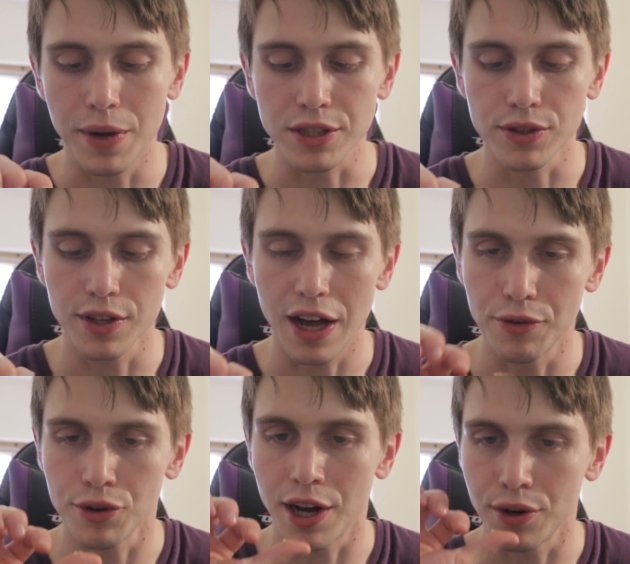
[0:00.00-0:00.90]
mashed
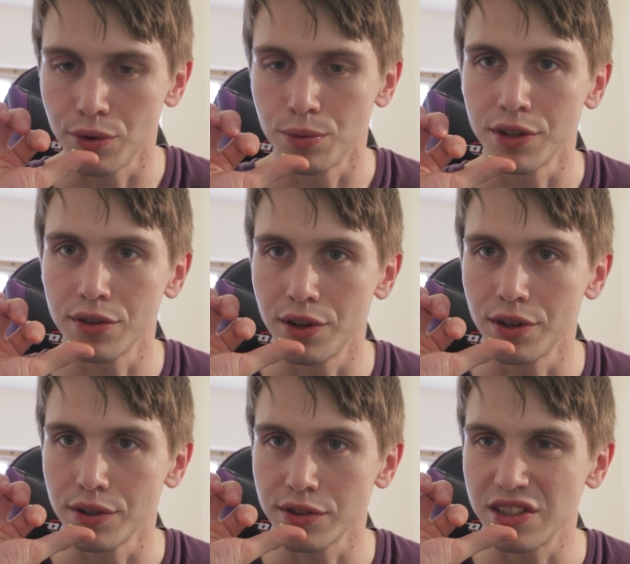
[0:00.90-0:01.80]
avocado with
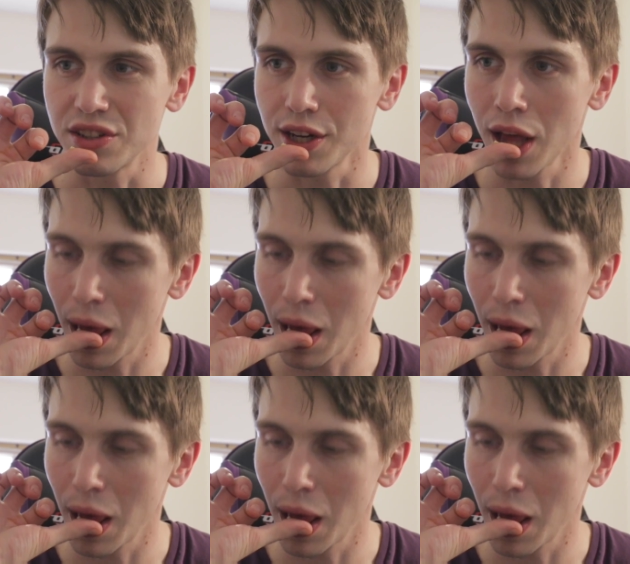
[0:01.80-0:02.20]
seasoning.